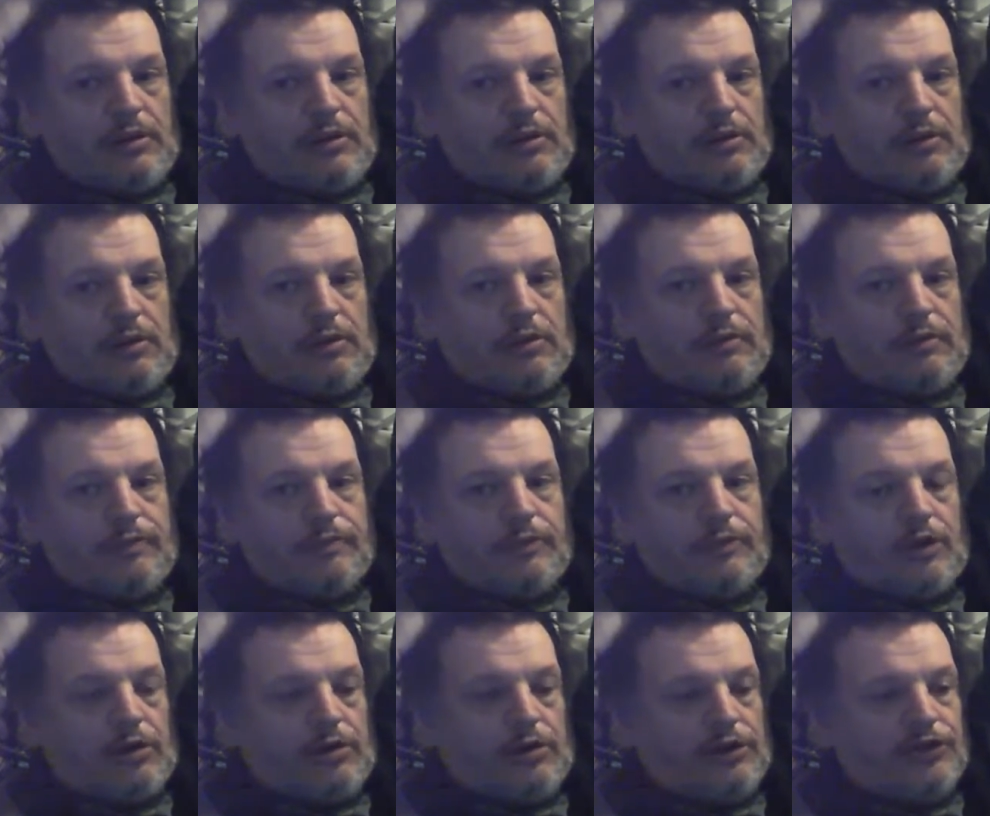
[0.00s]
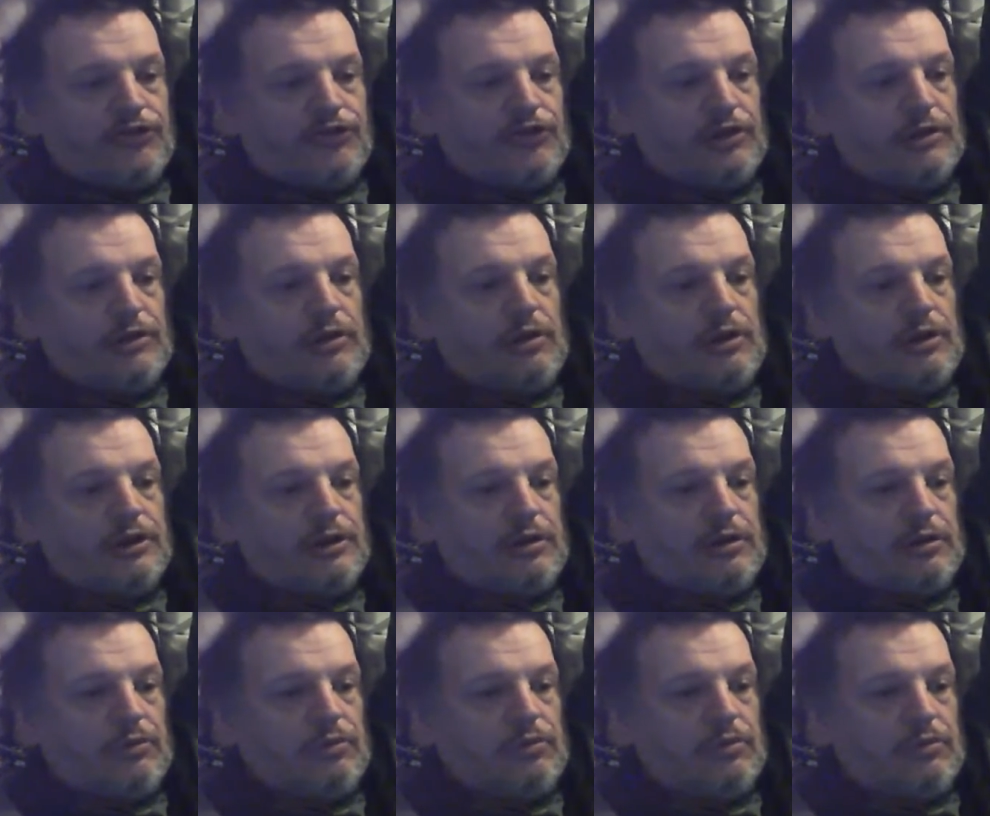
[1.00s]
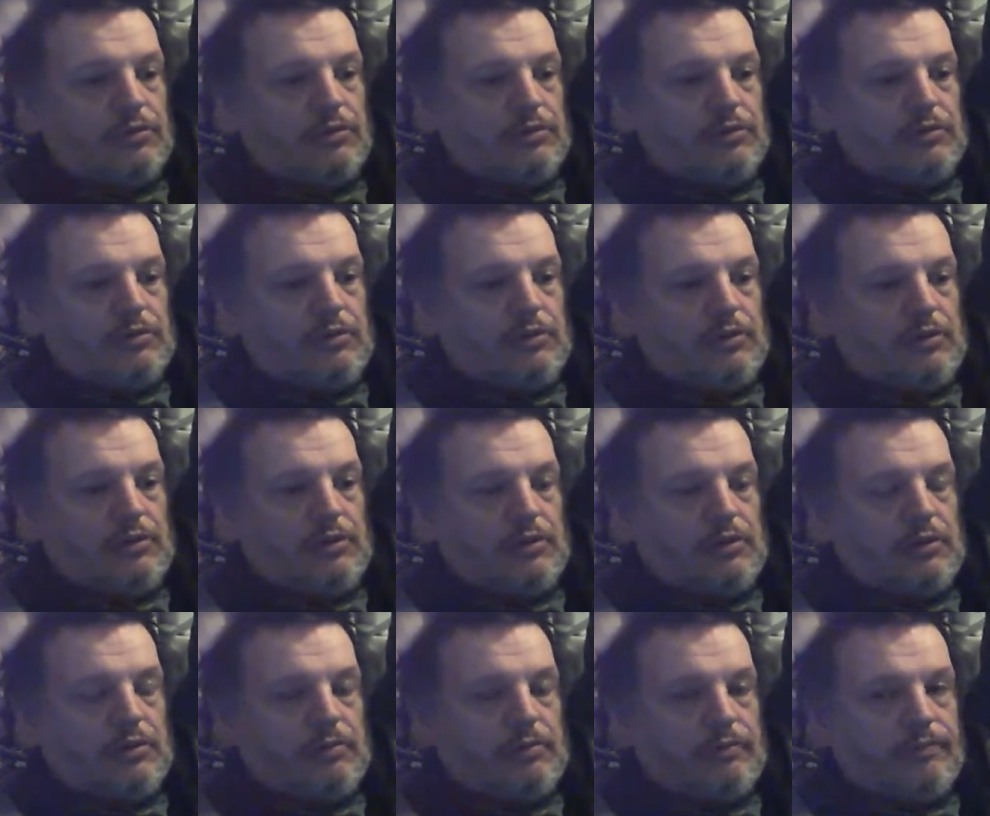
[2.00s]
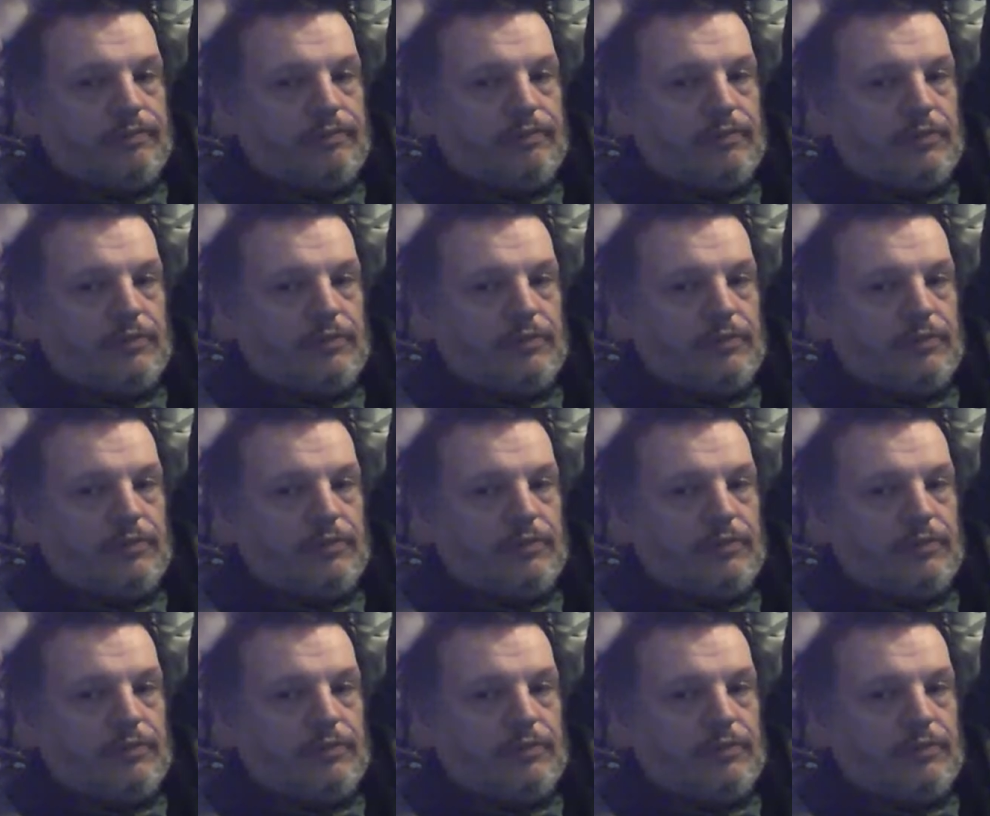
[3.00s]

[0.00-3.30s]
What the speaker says: I like to see, like, the